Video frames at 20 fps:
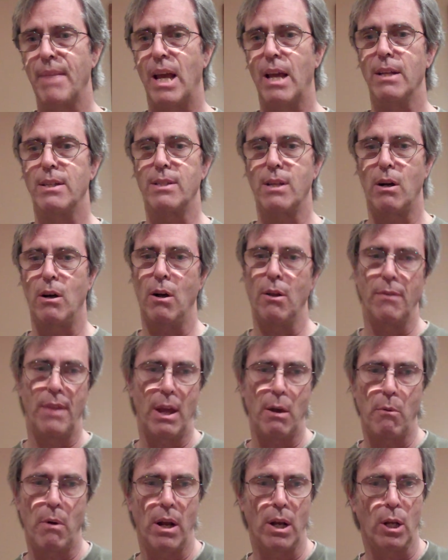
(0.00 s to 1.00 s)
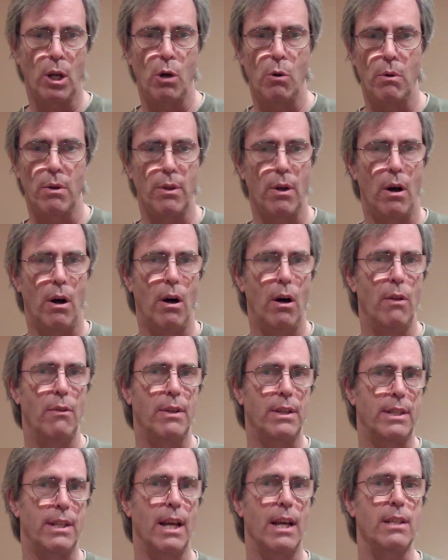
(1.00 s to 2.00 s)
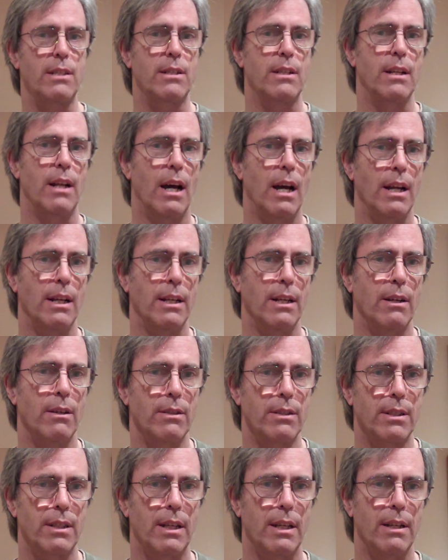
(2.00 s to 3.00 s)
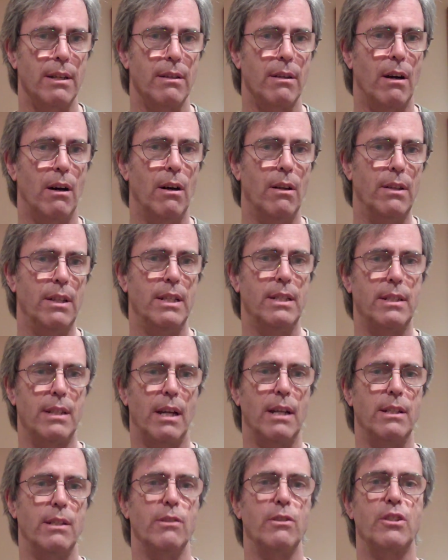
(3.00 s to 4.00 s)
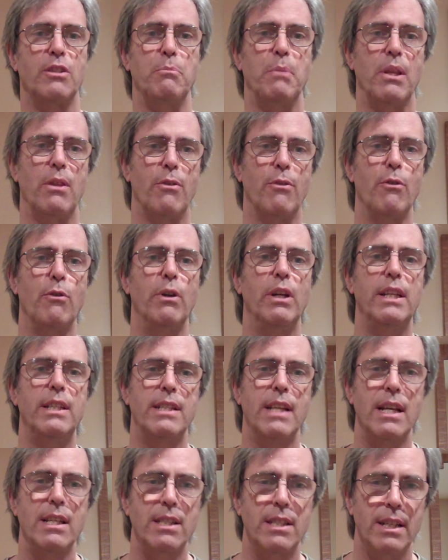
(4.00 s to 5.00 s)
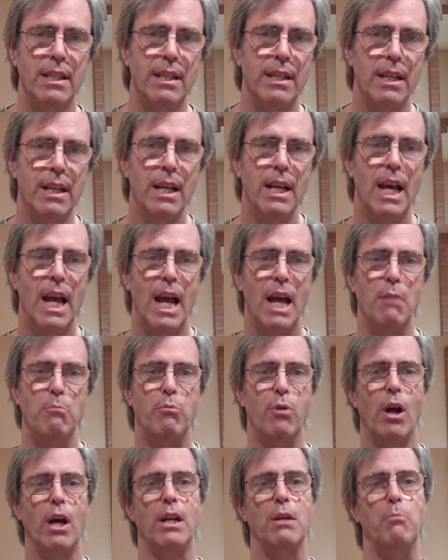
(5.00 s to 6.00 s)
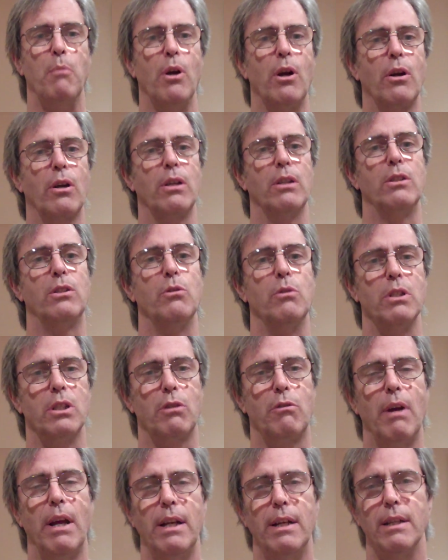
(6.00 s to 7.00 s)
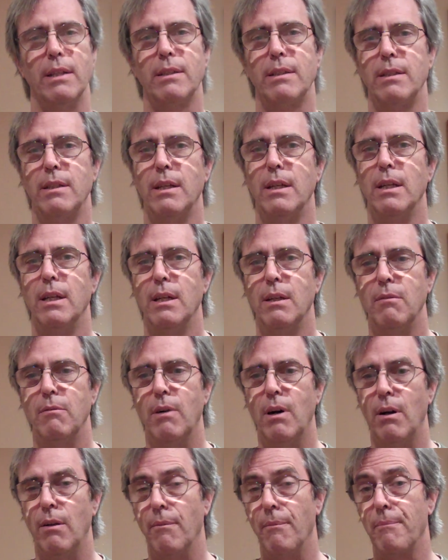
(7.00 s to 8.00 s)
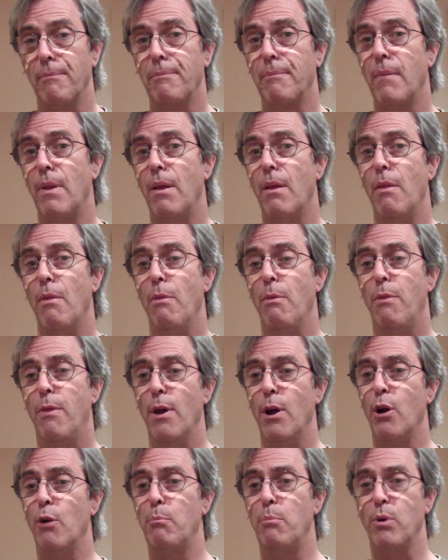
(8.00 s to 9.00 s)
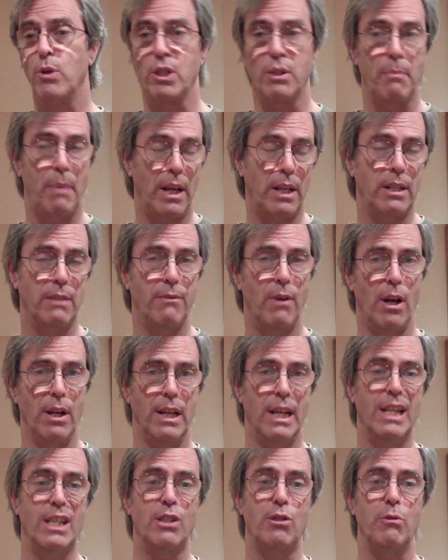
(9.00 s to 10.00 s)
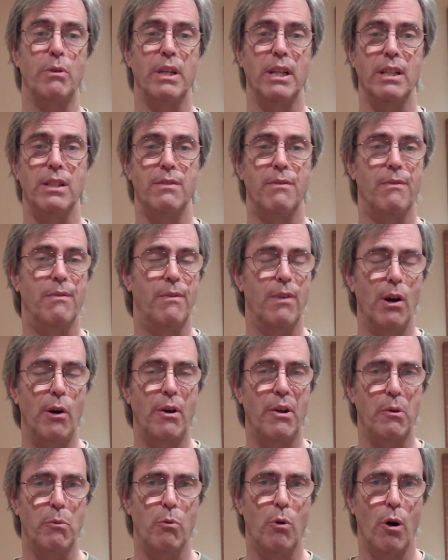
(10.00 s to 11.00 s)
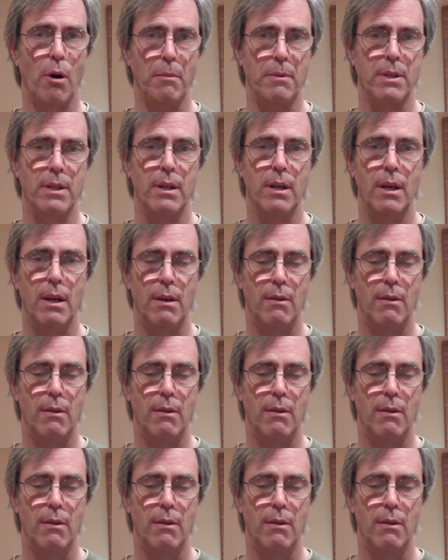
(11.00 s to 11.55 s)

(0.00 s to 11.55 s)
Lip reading: It's all they want to go with, all the tested ideas. And all these ideas have been thoroughly tested and brought America to its greatness. Well, their perspective on history is very warped.